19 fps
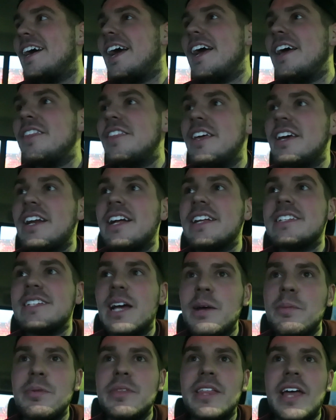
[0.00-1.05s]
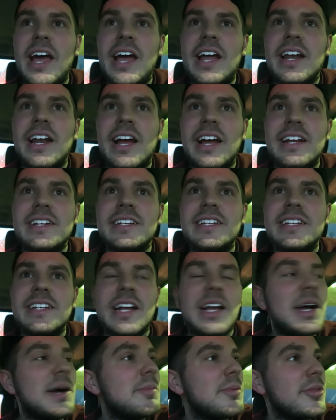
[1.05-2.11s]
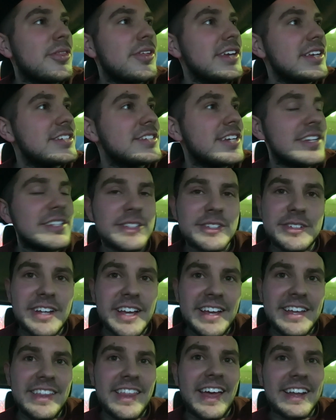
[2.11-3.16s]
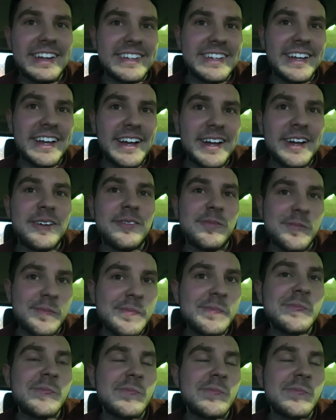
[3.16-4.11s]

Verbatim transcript: And then on top of that, I did a couple things yesterday that, um,